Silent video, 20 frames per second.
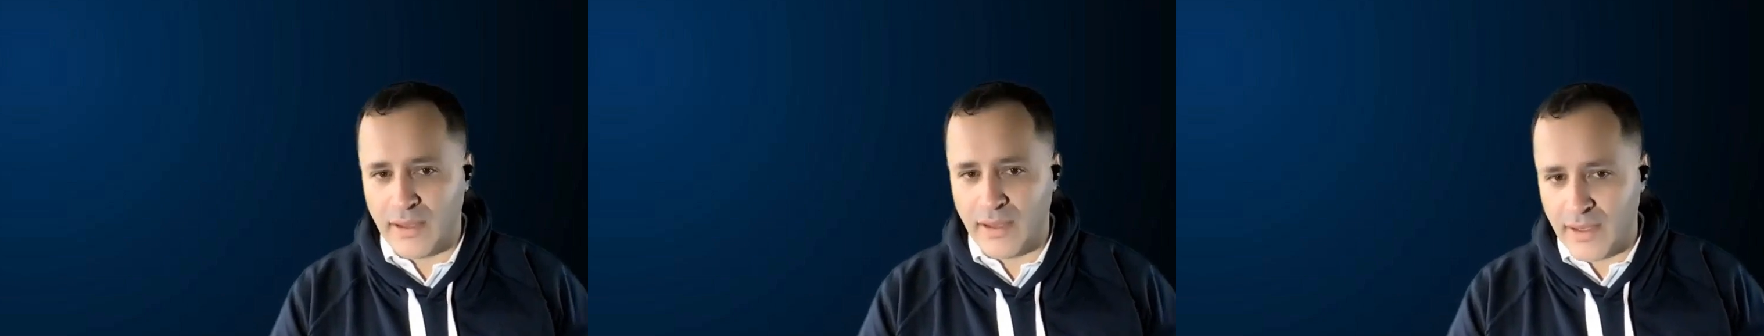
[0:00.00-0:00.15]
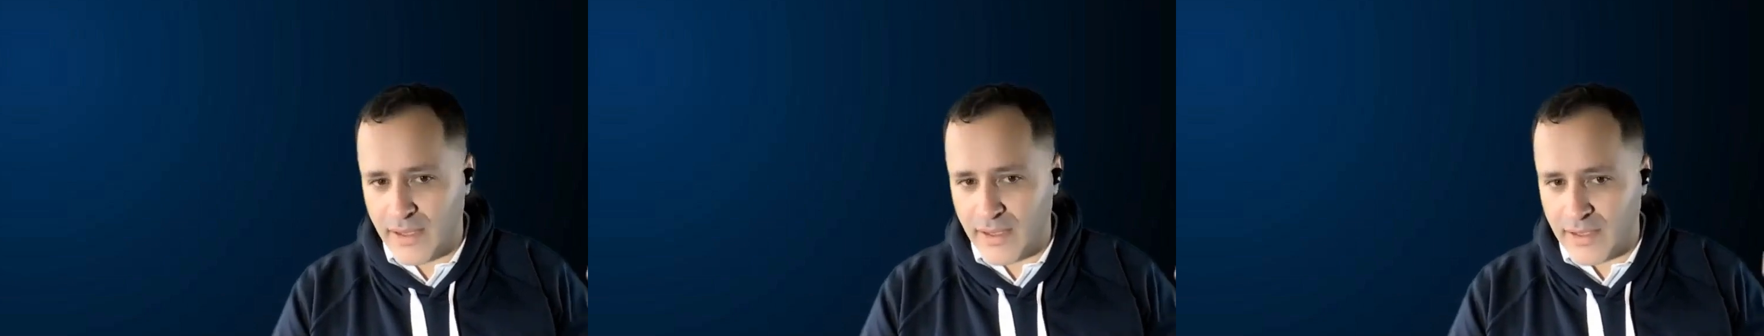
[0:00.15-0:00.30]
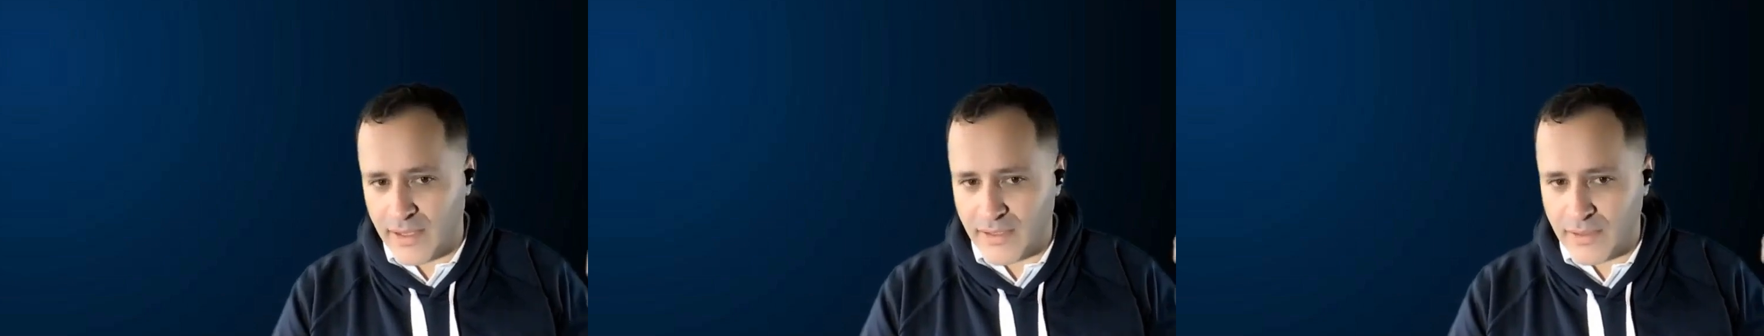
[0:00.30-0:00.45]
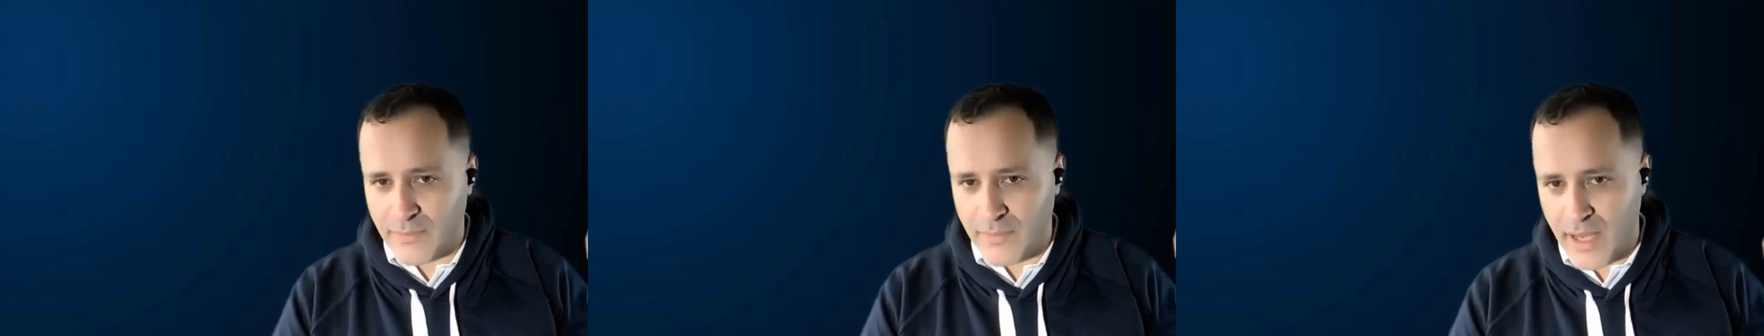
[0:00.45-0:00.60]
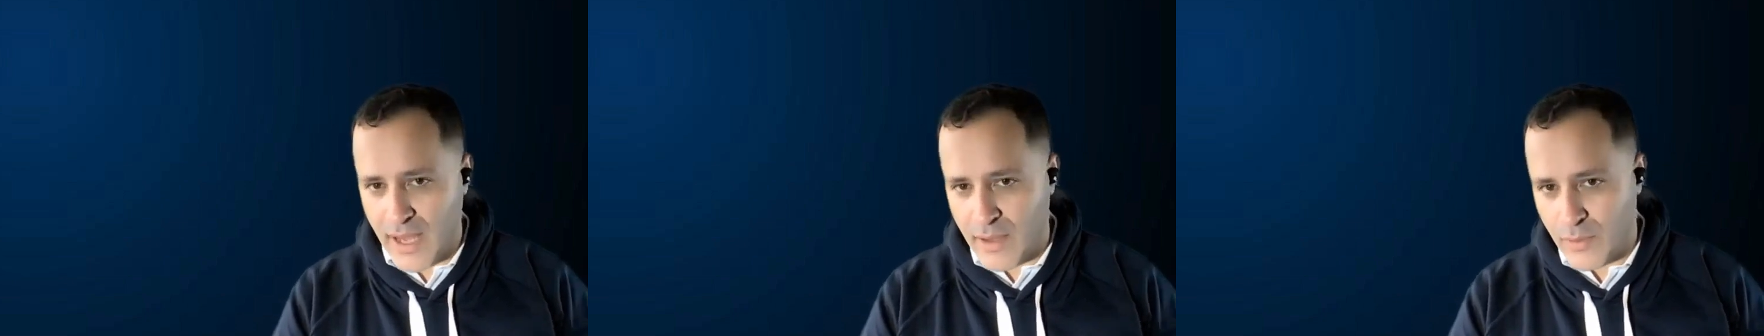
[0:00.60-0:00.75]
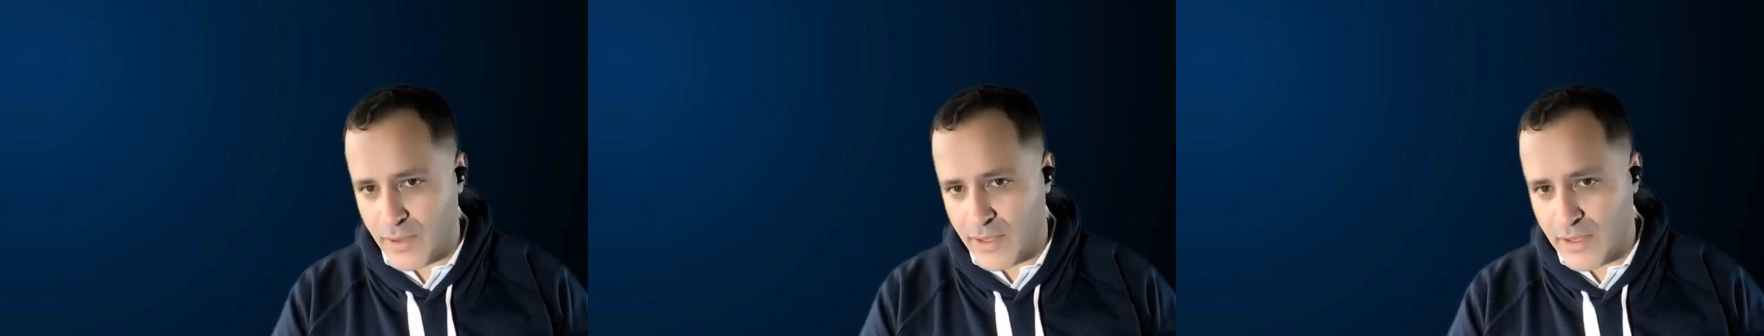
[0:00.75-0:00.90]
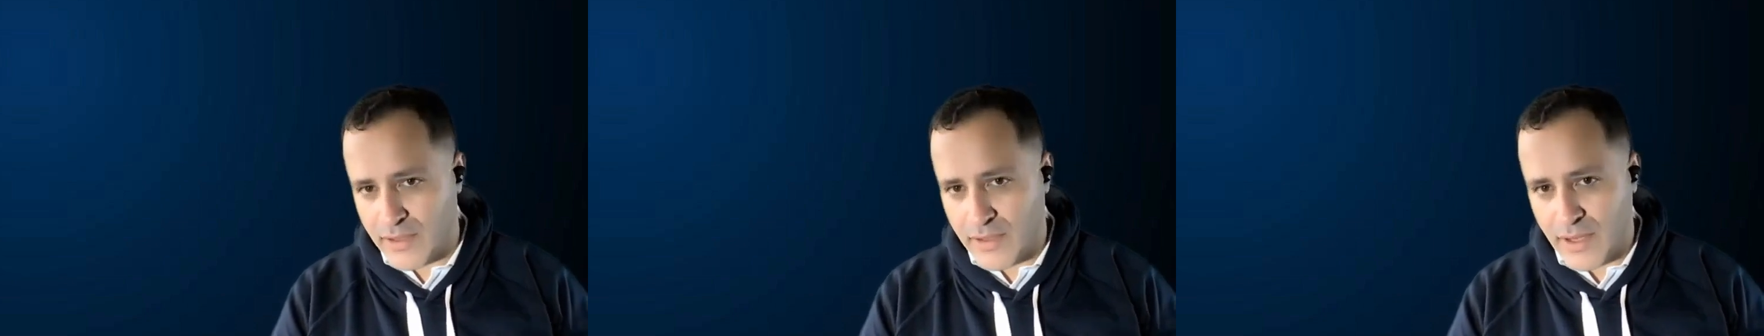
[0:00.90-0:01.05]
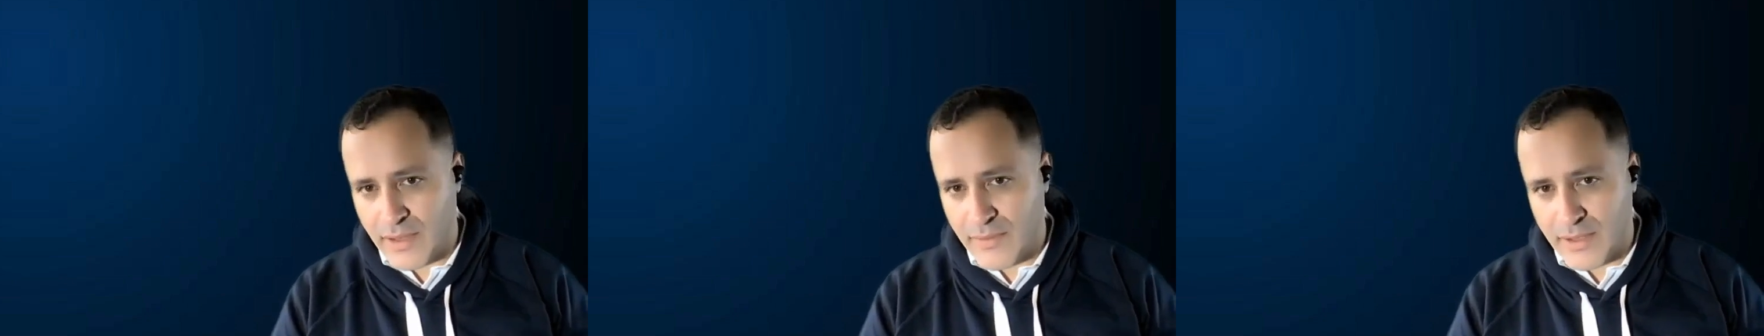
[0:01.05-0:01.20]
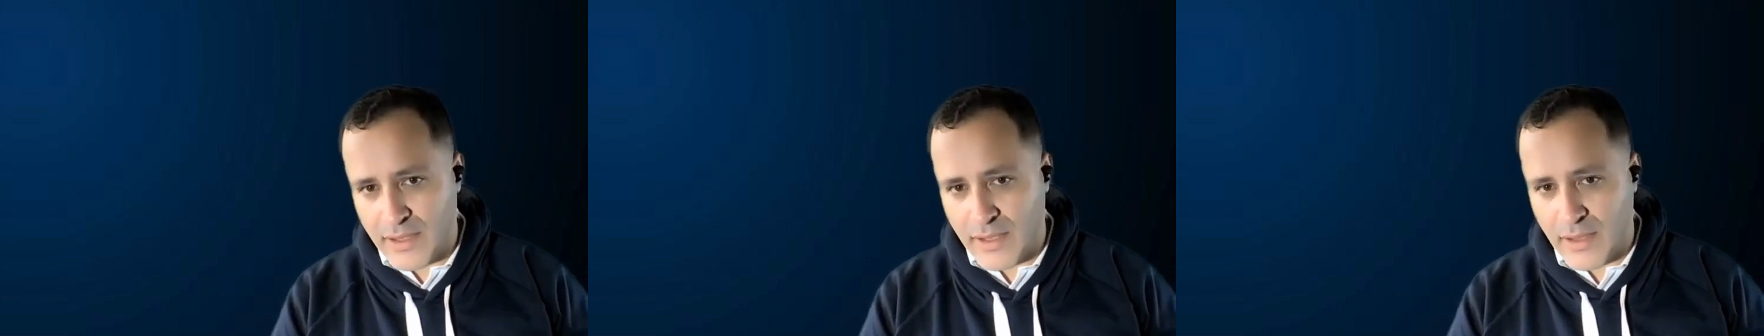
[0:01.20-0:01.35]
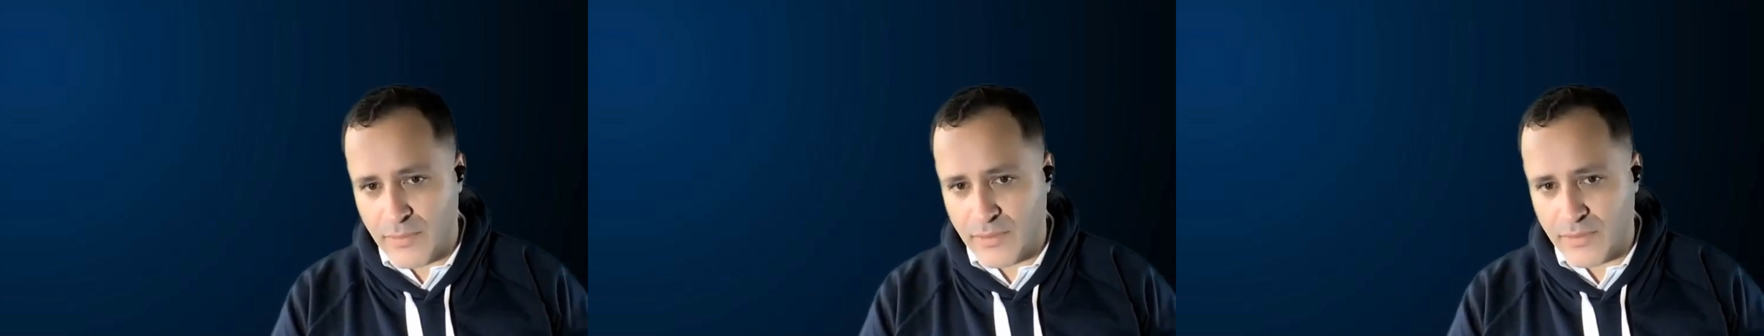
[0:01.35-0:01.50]
It doesn't matter where the
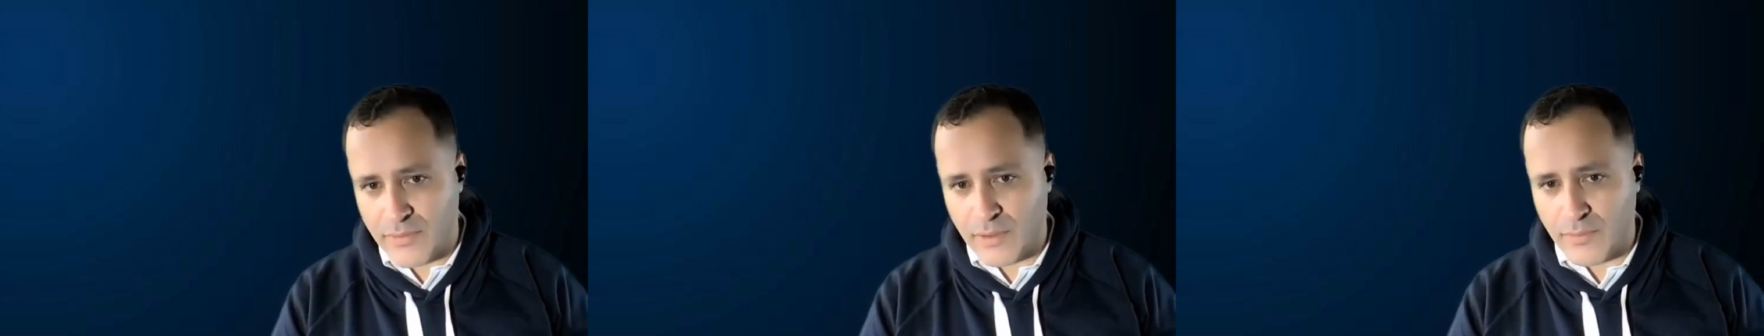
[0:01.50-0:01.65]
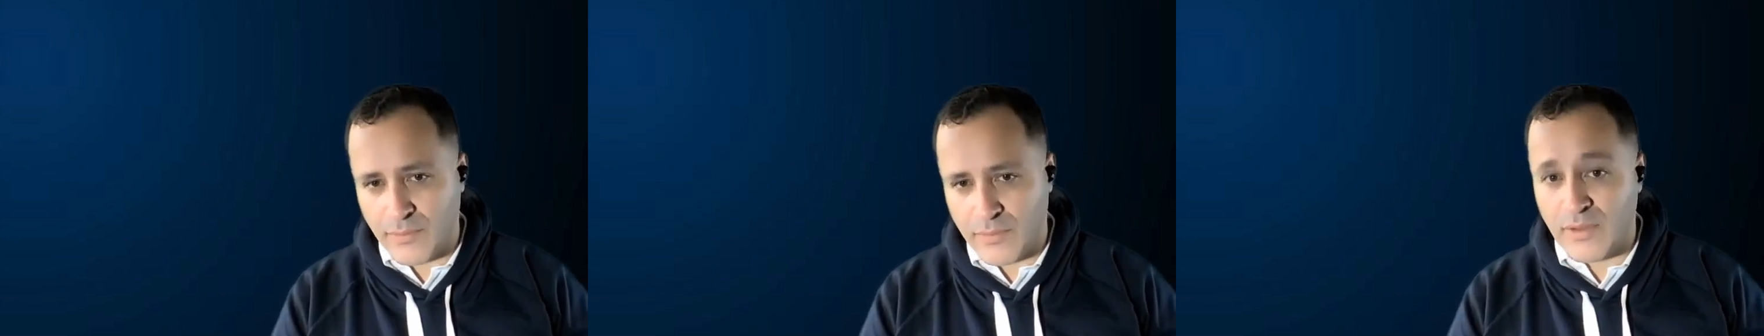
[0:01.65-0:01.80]
traffic comes from.